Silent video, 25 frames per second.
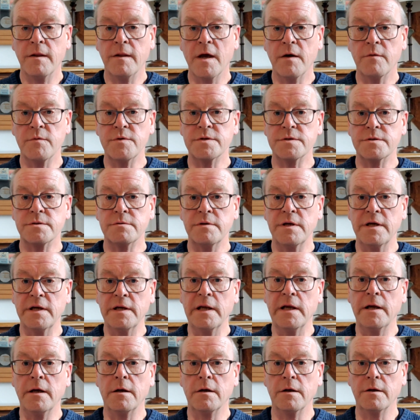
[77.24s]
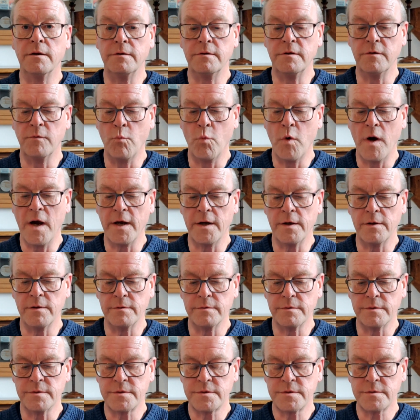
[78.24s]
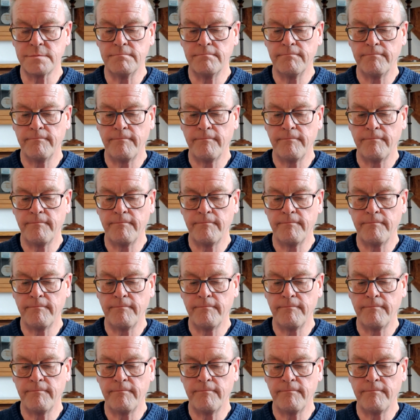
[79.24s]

That was in England and Wales.